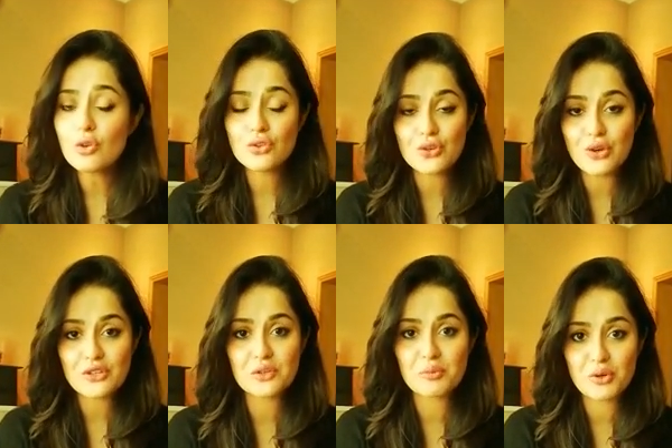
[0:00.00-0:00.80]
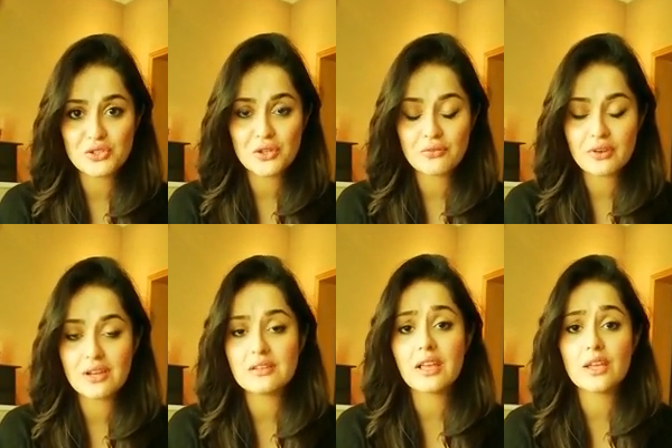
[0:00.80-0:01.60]
who's a great supporter of
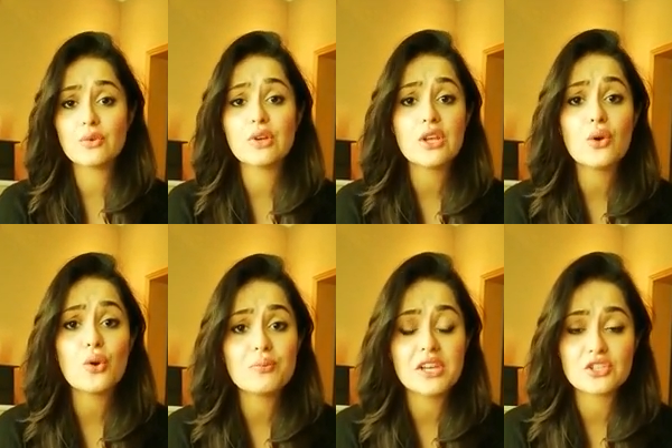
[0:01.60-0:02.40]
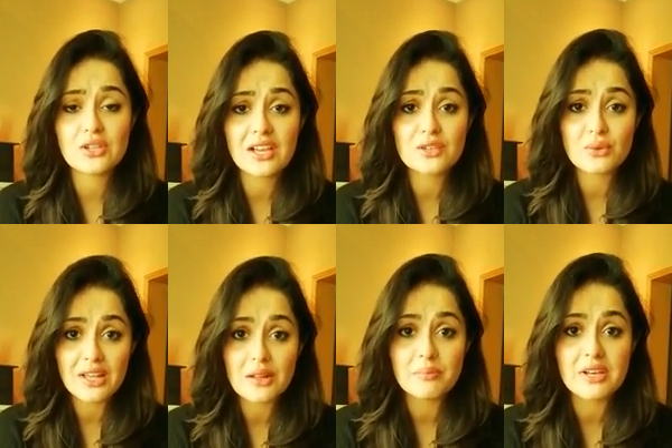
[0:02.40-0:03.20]
us, and we really hope that you guys will
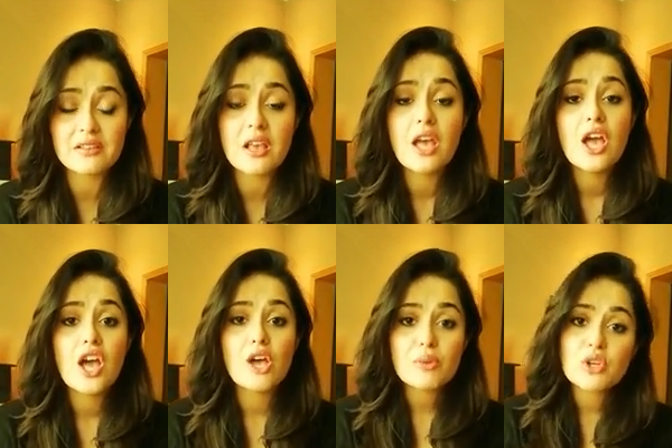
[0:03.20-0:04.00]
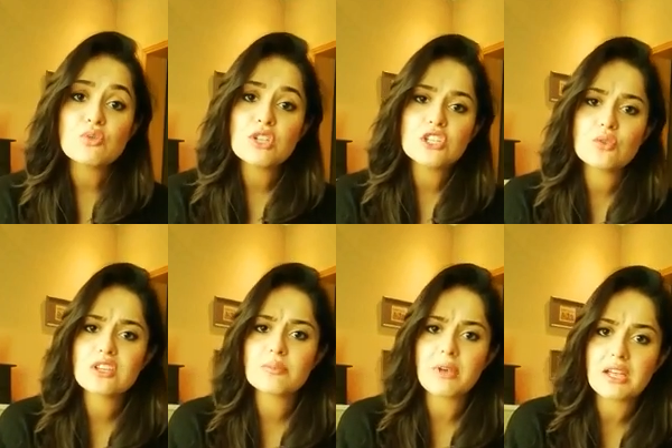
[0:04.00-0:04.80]
help us because we need to
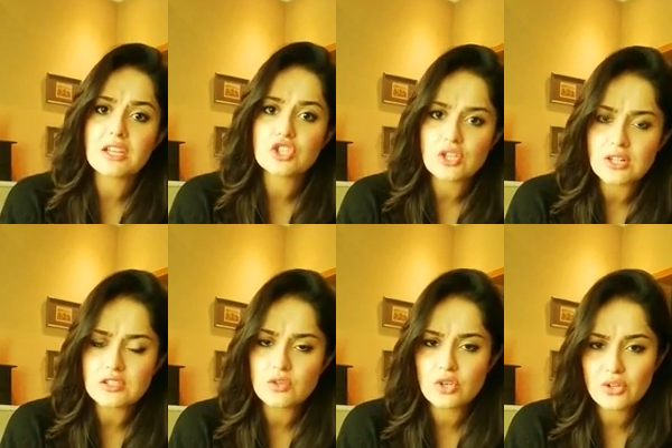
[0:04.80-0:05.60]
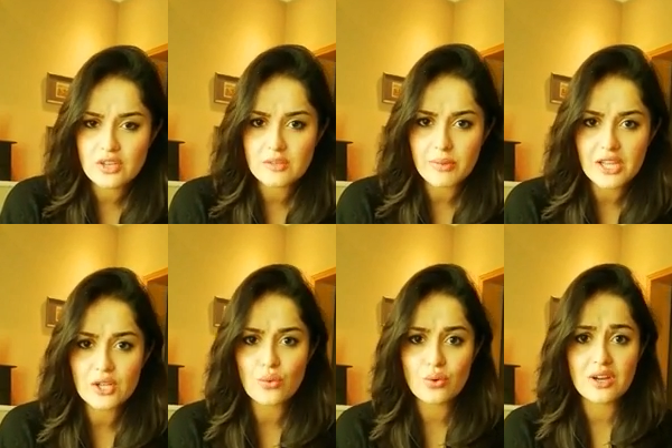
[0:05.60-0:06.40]
expand our shelter, we need to expand
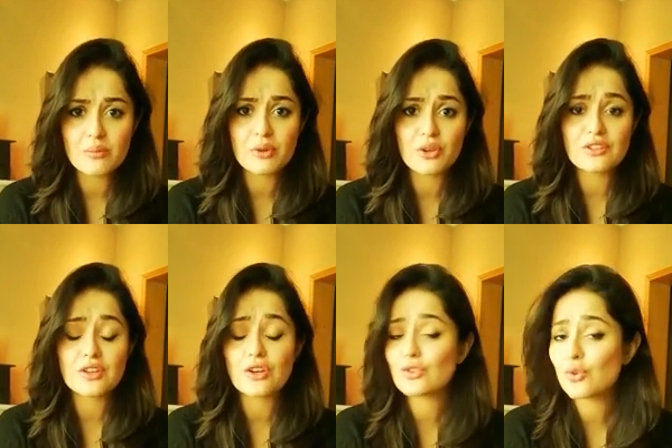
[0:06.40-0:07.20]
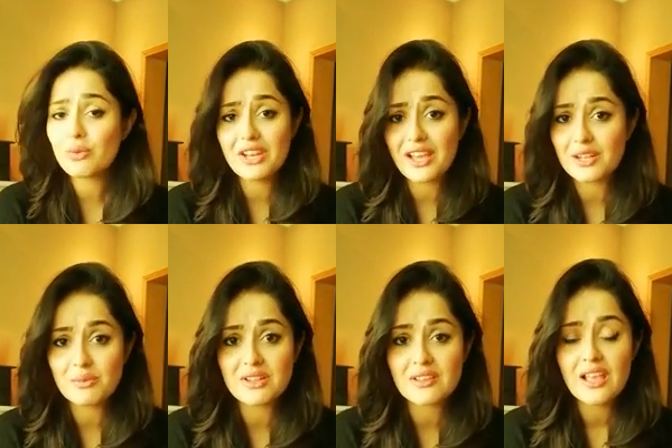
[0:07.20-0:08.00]
our work because there are so many
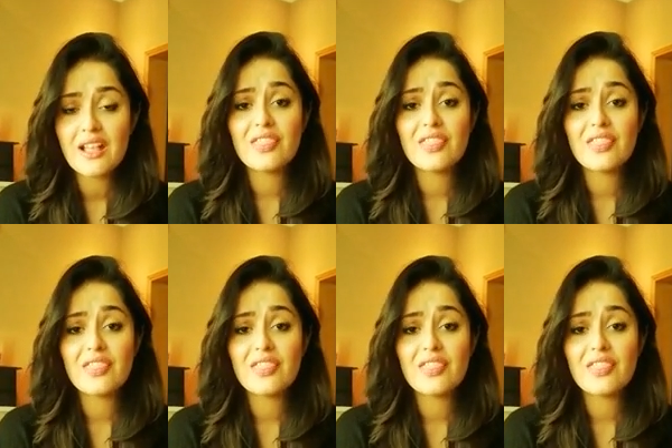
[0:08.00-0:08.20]
animals